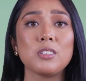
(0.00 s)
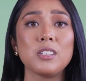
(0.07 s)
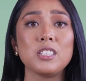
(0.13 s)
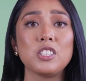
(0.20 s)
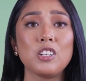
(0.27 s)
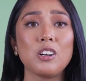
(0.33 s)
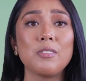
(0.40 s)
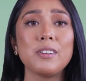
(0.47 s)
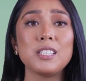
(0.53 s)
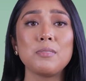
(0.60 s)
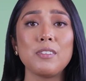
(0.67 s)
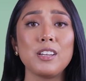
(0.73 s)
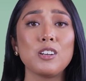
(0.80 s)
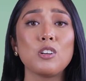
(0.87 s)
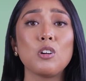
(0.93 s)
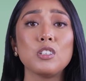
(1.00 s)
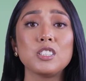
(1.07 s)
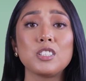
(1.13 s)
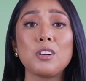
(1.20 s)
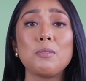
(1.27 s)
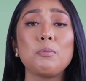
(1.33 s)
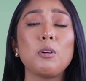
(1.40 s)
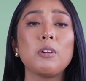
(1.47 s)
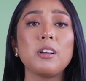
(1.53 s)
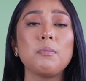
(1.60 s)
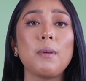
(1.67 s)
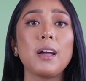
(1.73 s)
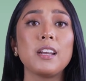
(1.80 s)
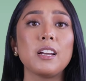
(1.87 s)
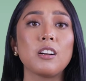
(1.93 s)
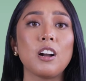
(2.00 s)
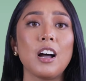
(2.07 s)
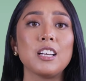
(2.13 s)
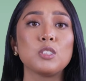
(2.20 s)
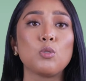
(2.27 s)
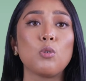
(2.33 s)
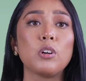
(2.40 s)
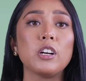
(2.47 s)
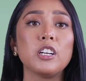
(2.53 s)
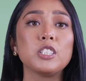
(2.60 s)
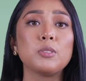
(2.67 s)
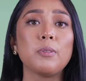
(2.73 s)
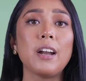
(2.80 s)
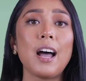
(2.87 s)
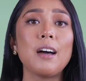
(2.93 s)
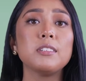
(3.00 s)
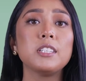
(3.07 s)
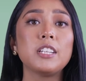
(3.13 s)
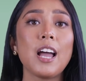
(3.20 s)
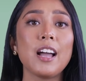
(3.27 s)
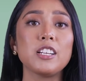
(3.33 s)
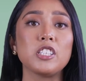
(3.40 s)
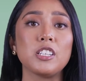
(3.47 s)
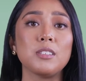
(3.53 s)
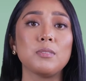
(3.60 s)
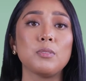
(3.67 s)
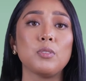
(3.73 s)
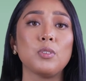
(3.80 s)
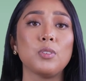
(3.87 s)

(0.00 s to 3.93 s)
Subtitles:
but serve as vehicles for moving money across borders without detection.